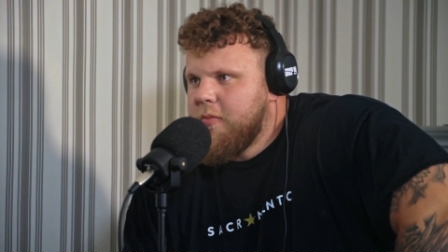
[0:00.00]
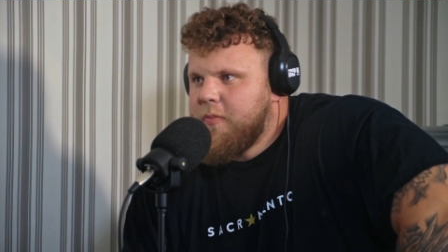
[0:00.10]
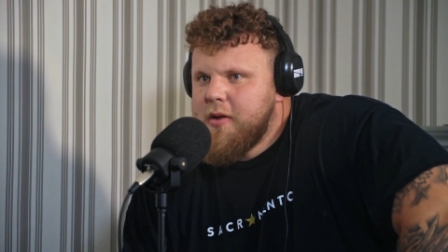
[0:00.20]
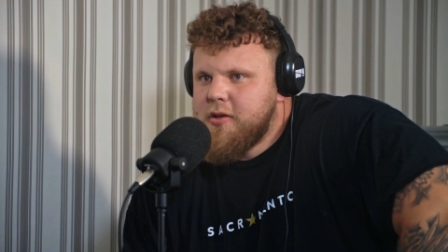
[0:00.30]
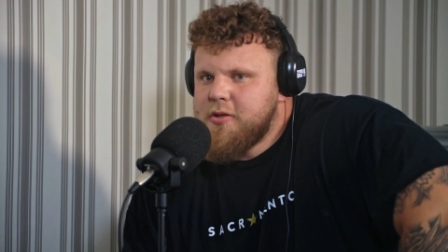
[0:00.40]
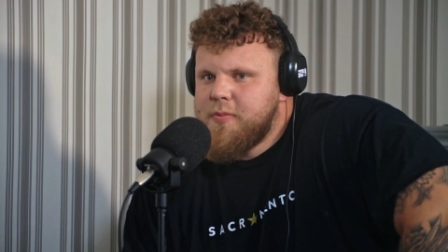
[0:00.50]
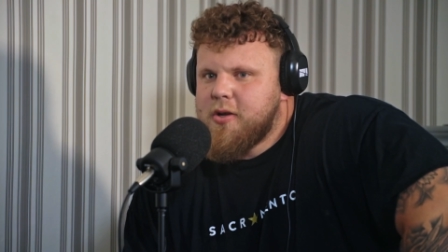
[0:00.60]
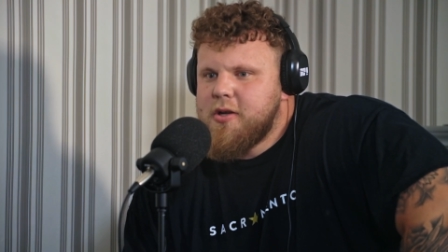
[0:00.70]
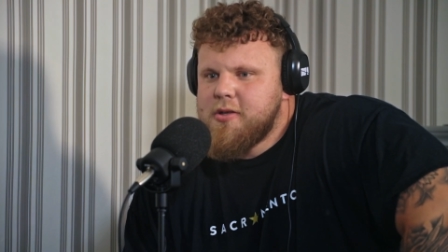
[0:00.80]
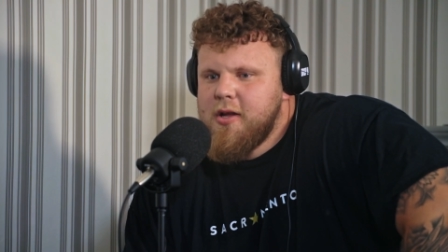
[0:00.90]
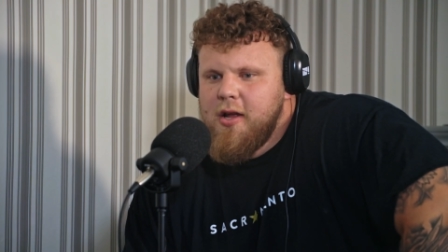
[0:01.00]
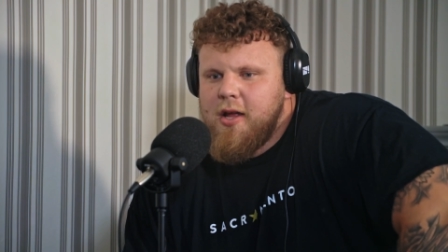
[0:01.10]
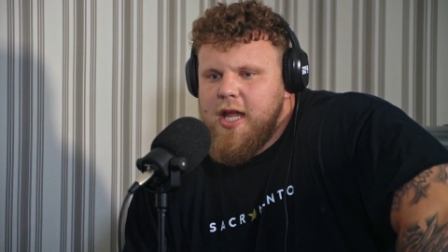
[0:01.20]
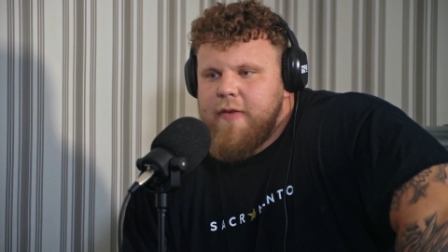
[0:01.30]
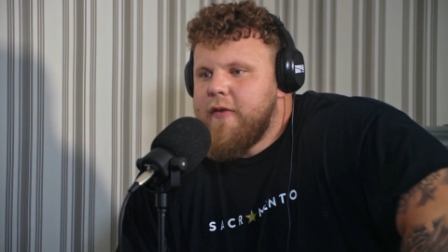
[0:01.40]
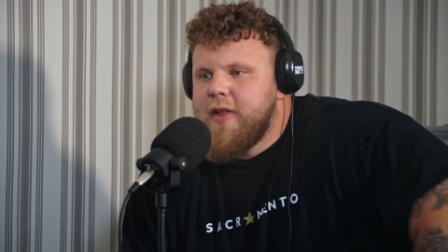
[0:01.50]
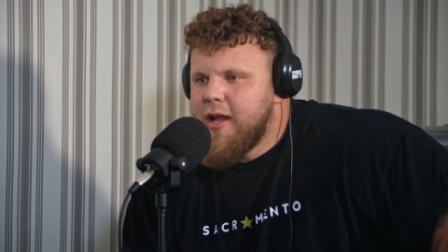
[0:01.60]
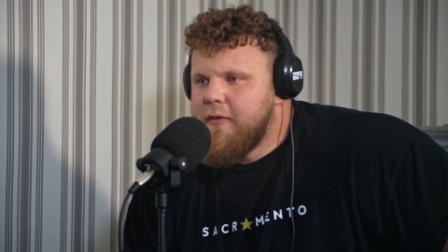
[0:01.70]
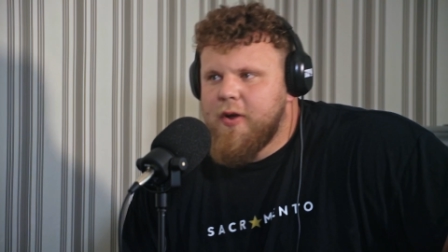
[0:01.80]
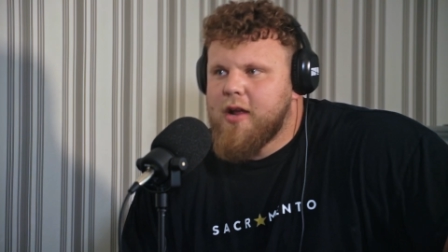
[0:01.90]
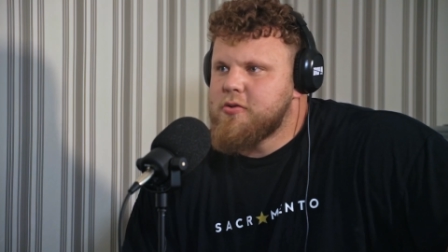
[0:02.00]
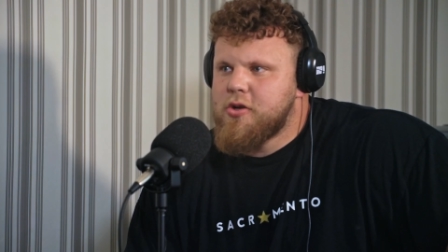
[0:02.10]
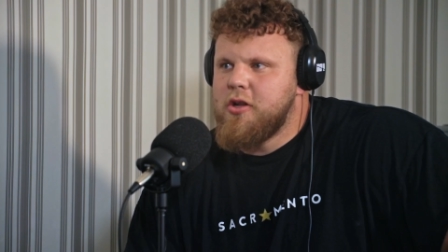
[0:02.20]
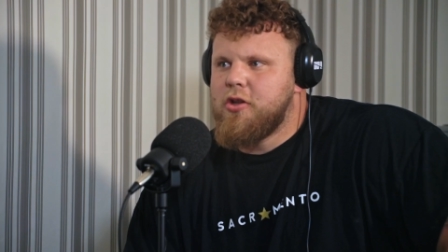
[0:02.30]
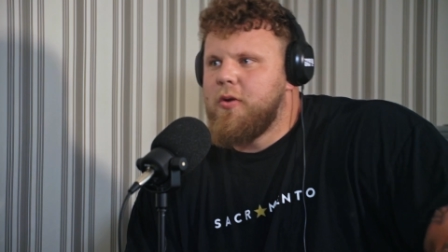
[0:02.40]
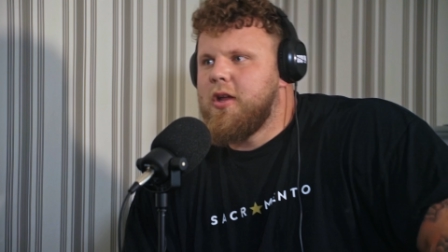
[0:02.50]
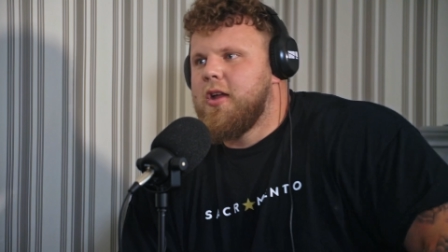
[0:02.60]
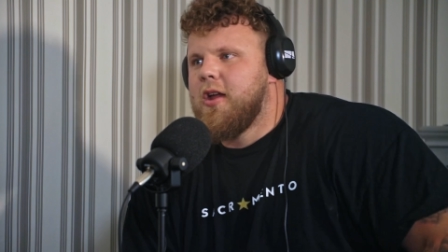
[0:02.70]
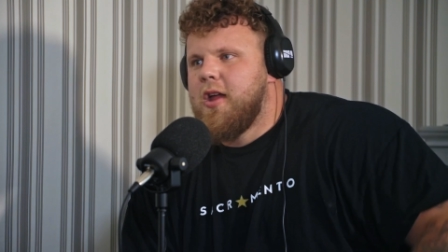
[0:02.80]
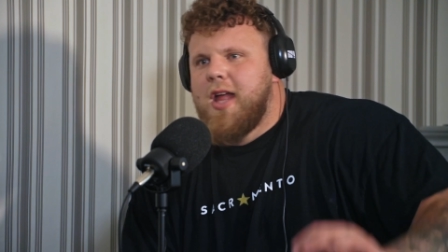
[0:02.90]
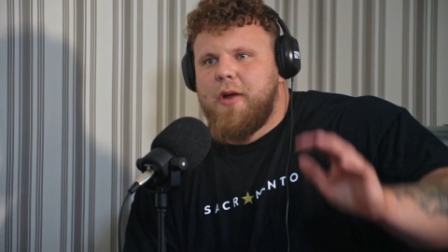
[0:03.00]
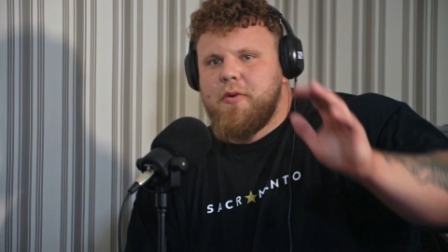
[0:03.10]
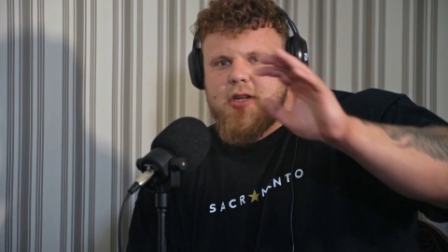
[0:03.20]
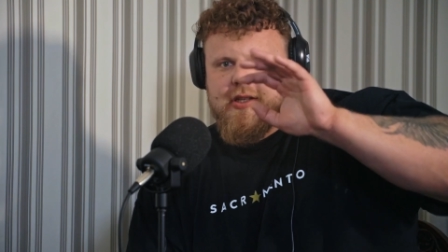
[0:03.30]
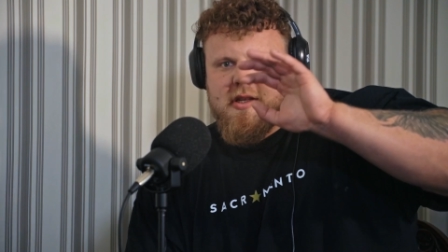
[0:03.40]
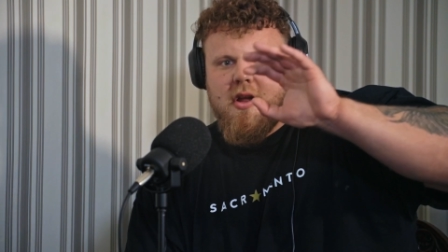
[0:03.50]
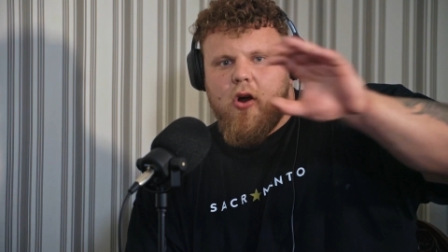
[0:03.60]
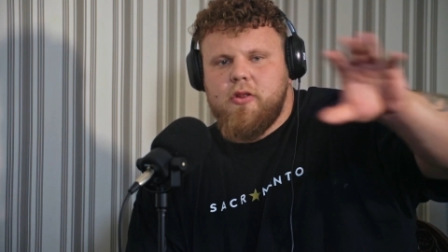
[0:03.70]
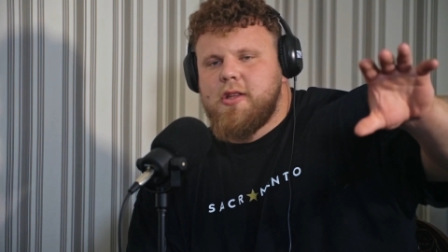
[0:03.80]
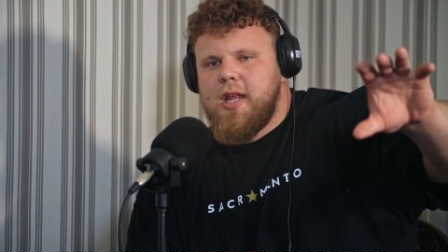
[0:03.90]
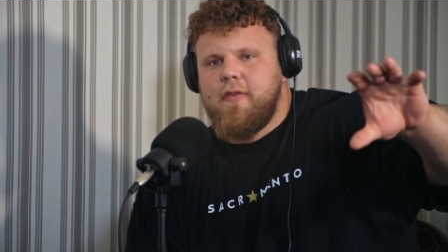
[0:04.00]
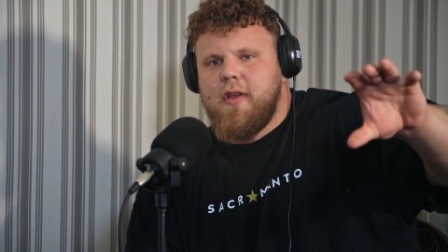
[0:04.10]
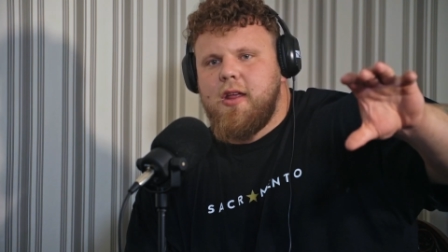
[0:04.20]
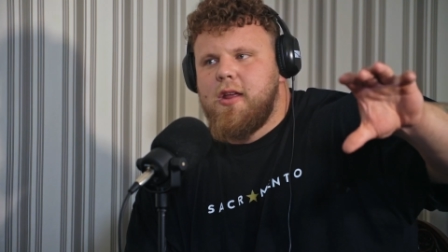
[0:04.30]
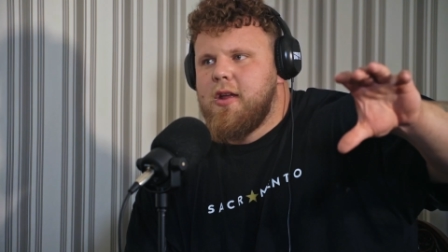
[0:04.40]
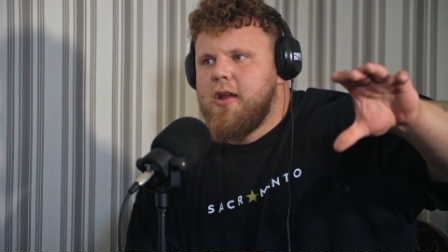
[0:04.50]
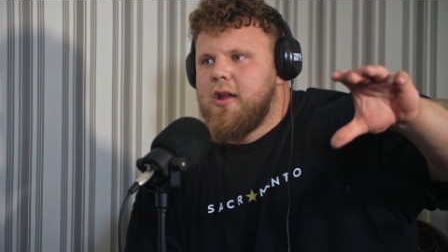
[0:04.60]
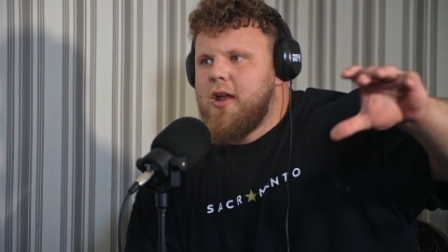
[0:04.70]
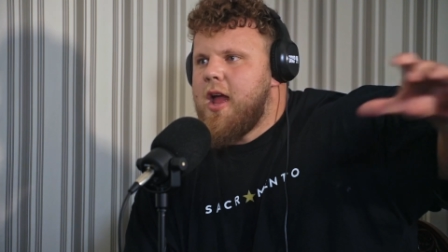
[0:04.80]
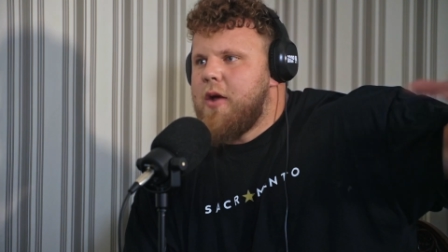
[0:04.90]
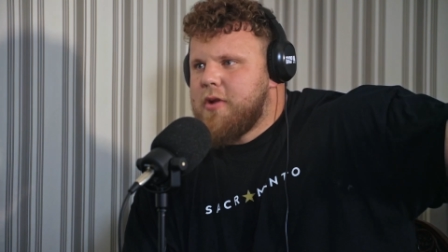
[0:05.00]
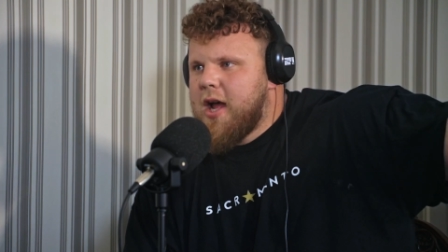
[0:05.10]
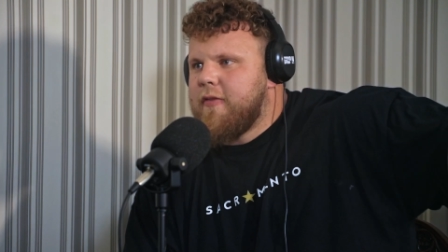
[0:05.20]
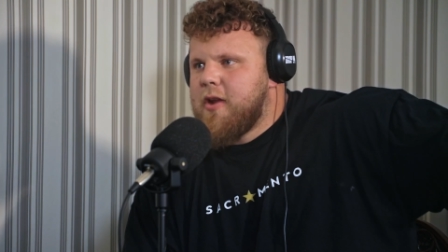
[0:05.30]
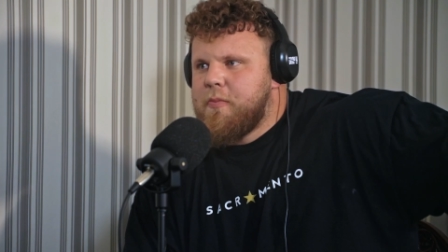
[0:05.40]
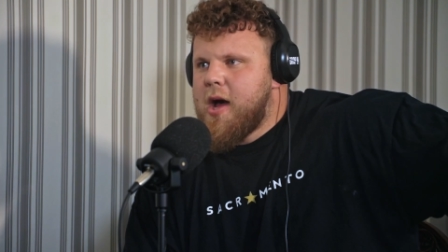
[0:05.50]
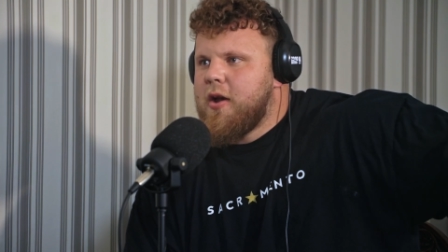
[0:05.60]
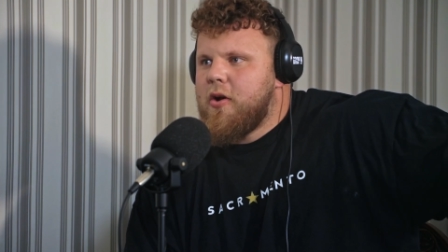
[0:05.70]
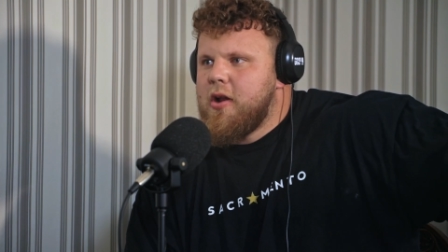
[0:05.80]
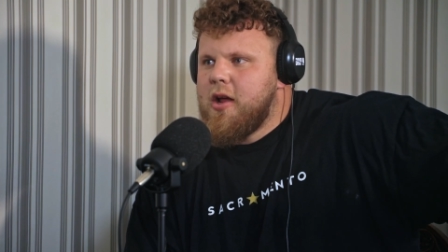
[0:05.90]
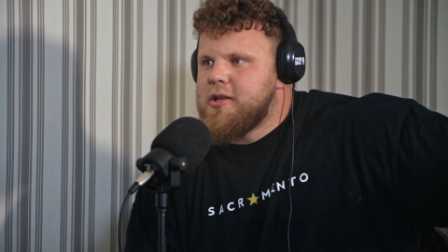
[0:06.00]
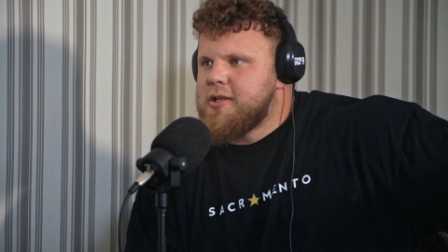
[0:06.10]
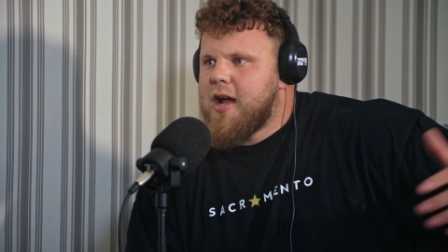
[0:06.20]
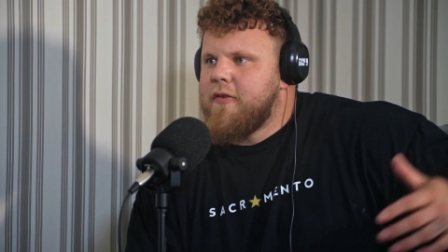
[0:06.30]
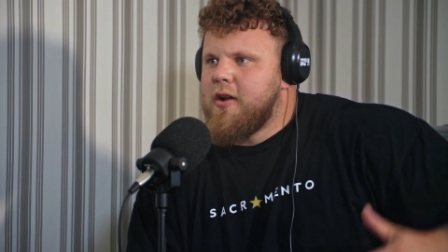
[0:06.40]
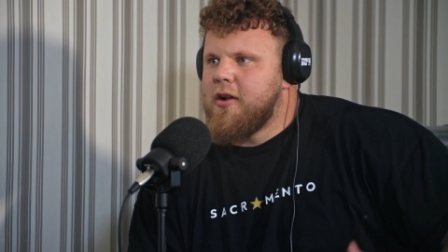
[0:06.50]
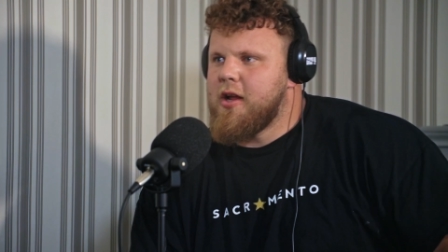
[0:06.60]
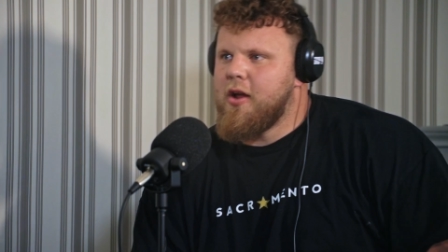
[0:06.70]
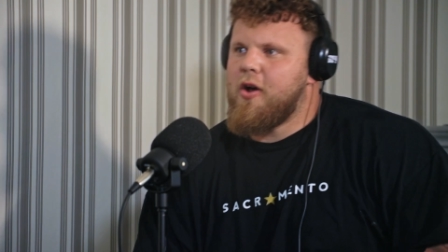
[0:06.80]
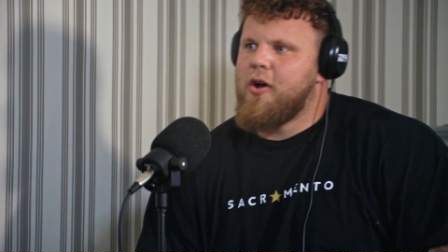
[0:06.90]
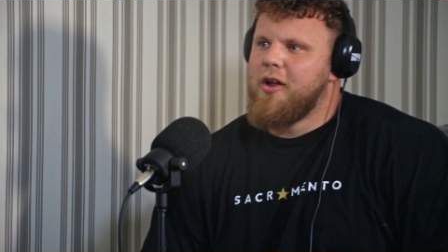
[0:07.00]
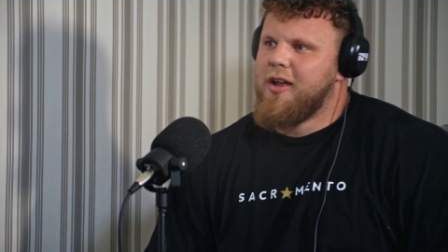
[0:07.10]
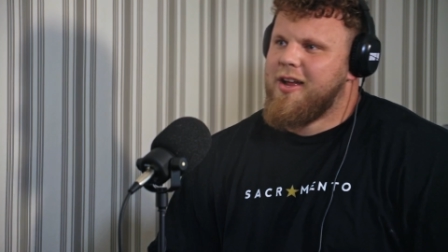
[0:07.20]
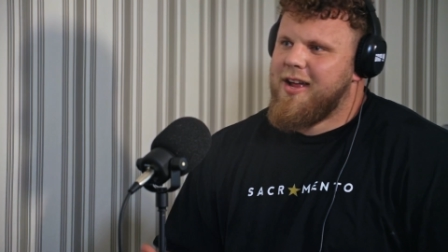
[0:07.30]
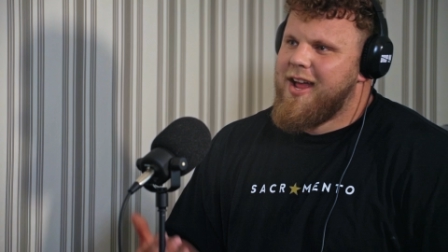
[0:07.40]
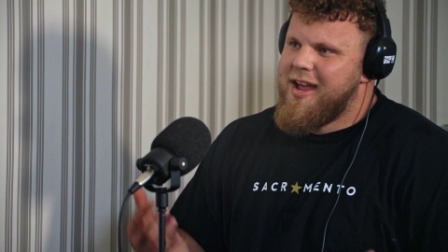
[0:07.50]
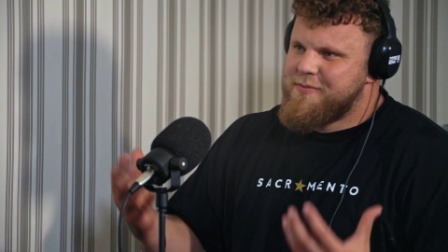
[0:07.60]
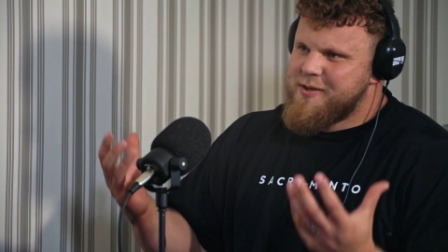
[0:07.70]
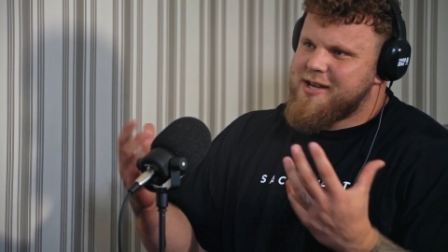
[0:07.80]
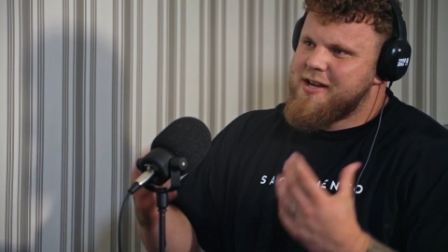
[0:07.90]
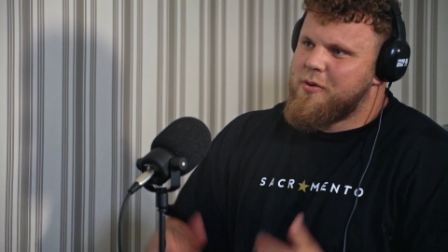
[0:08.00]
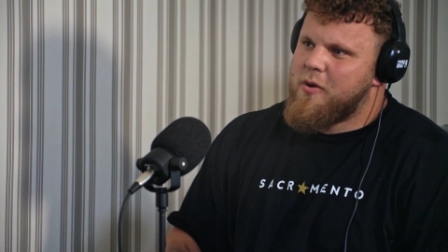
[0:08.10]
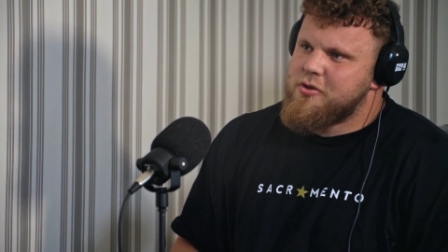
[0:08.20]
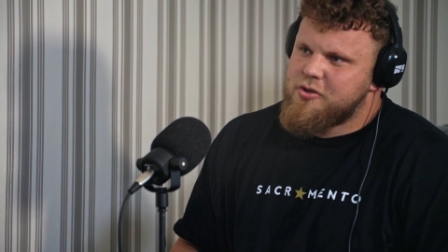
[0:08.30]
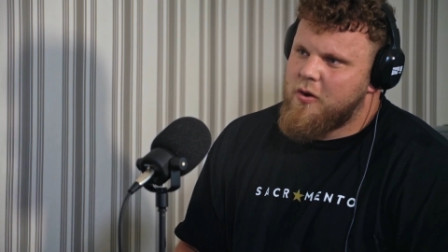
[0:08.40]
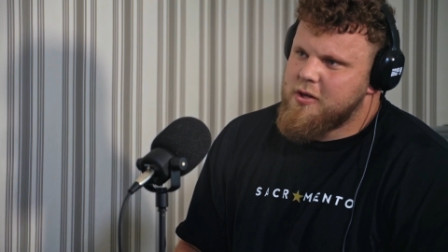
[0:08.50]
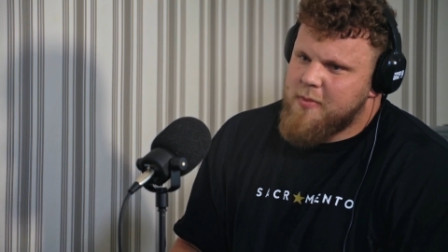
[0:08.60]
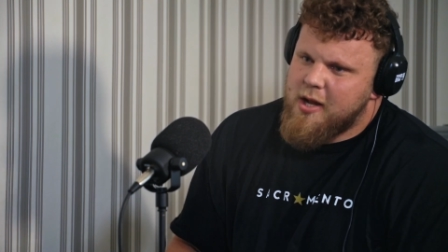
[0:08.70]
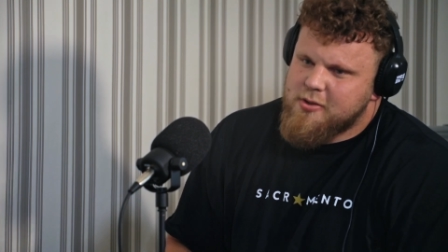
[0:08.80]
But just because, even if they didn't think I was going to do it, it would just, on the TV, it would have their banner on it and stuff, and like, oh, it's beside the world's strongest man.